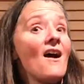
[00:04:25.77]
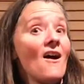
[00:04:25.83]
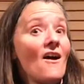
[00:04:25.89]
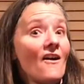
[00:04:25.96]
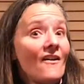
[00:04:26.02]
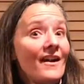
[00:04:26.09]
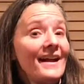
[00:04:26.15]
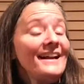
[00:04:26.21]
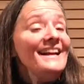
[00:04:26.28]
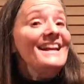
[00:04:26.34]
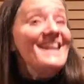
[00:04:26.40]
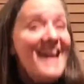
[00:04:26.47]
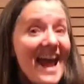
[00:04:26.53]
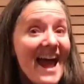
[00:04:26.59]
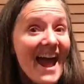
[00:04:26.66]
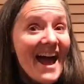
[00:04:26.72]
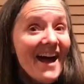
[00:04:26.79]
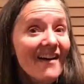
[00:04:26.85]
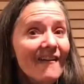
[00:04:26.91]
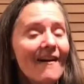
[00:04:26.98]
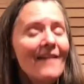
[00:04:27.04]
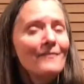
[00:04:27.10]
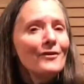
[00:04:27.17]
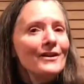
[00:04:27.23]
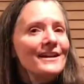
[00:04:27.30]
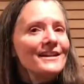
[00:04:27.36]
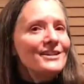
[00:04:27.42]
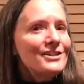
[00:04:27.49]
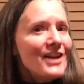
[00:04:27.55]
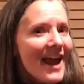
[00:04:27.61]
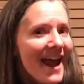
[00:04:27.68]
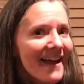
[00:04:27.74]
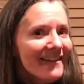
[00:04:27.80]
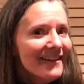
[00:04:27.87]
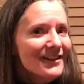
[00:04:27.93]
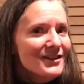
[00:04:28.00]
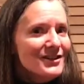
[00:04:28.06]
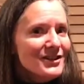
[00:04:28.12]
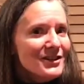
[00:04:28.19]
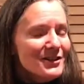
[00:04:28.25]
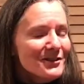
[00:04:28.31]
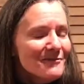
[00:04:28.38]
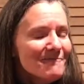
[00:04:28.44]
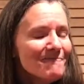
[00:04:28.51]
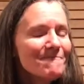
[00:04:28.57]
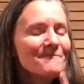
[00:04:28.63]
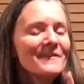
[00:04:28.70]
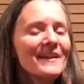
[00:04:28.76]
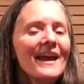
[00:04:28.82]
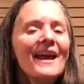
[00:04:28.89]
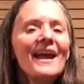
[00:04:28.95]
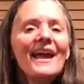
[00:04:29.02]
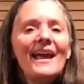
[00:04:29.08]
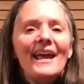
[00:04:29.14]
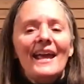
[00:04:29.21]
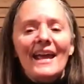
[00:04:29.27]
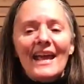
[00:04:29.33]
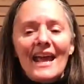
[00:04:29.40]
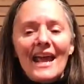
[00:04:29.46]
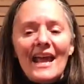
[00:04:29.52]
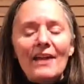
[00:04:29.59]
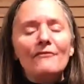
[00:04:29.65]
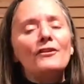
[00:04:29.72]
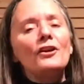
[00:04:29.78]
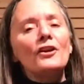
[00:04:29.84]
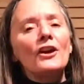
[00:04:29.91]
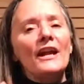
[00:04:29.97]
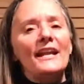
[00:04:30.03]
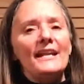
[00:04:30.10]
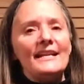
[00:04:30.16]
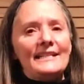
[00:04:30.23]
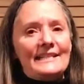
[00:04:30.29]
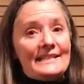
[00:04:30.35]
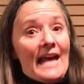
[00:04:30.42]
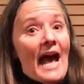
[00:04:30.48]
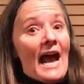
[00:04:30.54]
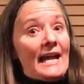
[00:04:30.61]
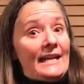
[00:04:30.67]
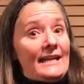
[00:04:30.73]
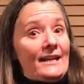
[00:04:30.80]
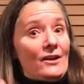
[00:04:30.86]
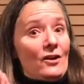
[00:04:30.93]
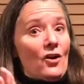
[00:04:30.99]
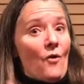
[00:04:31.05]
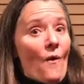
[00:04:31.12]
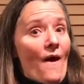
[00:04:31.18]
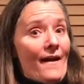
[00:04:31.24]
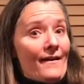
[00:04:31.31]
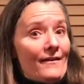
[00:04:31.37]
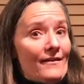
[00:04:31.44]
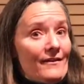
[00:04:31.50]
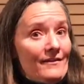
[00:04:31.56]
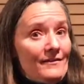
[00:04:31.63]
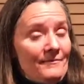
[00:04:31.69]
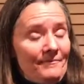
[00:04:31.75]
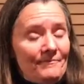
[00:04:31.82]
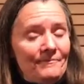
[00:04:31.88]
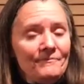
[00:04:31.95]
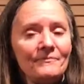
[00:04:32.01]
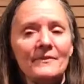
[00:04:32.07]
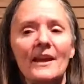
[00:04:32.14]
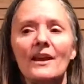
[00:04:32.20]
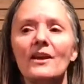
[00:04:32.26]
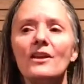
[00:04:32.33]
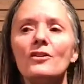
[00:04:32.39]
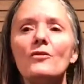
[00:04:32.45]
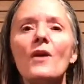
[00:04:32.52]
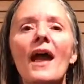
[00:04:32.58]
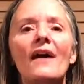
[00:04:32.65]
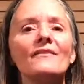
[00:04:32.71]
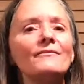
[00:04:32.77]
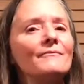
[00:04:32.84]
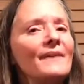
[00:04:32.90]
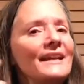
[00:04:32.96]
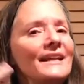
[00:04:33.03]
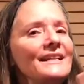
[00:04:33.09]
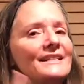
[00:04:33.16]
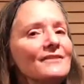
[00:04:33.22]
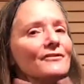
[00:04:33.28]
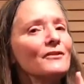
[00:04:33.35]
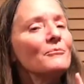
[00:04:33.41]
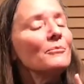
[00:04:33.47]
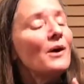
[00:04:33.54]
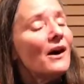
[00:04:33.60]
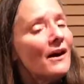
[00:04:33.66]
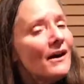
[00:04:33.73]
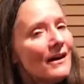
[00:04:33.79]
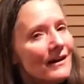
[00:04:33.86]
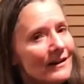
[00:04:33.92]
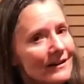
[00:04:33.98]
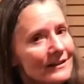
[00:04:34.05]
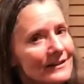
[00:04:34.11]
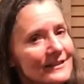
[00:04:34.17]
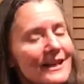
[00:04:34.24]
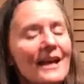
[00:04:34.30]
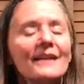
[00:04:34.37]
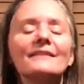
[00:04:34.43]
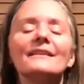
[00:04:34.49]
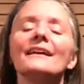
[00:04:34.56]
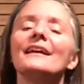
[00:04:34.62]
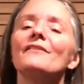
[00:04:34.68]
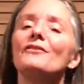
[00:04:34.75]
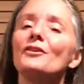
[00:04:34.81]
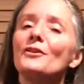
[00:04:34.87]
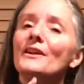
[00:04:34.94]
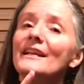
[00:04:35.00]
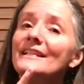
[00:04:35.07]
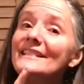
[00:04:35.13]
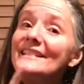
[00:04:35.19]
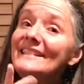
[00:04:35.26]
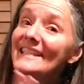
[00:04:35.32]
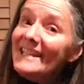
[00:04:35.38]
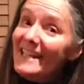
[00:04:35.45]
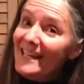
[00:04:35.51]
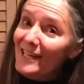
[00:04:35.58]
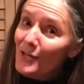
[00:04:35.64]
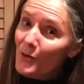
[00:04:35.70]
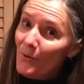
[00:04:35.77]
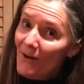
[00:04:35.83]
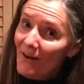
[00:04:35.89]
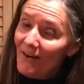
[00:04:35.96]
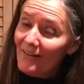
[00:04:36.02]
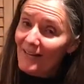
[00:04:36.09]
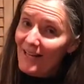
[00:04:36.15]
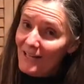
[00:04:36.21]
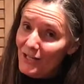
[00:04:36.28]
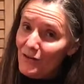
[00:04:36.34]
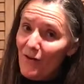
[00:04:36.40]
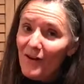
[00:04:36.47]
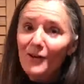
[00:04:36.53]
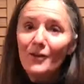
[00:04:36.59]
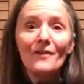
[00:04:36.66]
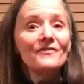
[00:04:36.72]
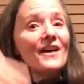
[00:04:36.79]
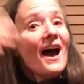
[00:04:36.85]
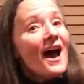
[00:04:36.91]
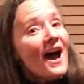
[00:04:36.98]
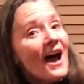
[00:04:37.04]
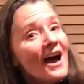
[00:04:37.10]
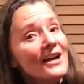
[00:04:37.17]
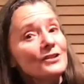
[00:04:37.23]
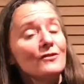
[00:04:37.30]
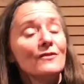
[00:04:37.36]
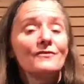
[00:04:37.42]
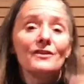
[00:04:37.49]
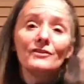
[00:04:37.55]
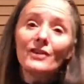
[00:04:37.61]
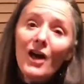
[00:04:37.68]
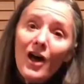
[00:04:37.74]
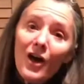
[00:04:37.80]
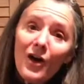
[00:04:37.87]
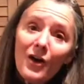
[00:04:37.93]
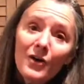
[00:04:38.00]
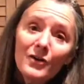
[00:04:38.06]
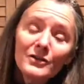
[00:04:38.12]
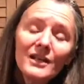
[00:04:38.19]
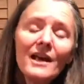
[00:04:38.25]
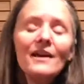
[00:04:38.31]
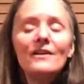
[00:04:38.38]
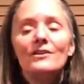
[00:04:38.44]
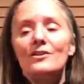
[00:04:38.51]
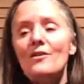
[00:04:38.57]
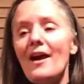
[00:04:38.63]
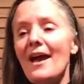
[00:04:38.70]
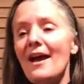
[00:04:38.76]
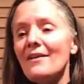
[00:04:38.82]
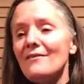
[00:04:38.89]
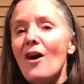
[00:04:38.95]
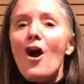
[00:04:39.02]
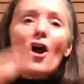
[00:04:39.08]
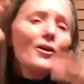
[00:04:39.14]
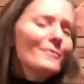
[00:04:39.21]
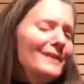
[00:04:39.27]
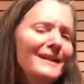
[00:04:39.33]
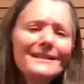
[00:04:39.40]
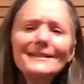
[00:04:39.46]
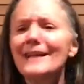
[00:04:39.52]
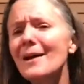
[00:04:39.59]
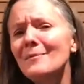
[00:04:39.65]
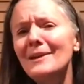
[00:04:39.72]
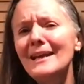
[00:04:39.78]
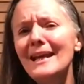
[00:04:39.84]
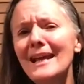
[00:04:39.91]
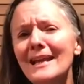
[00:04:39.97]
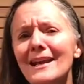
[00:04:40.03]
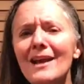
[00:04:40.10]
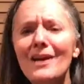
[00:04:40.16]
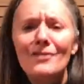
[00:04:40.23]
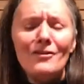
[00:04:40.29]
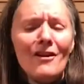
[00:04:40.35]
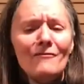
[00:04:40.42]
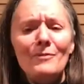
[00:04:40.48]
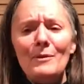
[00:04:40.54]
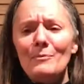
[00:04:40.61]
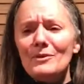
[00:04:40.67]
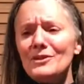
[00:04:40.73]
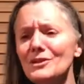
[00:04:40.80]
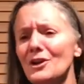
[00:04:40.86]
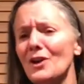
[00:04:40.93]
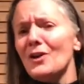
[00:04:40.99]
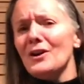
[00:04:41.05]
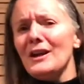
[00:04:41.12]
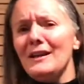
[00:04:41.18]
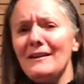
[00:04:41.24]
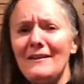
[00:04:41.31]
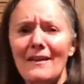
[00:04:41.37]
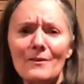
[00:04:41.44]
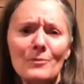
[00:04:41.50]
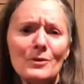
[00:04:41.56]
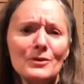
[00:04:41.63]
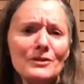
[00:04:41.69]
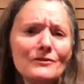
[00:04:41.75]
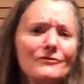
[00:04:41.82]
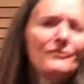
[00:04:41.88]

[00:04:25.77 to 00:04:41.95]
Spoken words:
All right, now I'm going to challenge you. If you're in a signing choir, you have many different parts. Like if you're in a singing choir like you are, you have the highs, you have the lows, you have harmonies coming in, you have people starting and the other person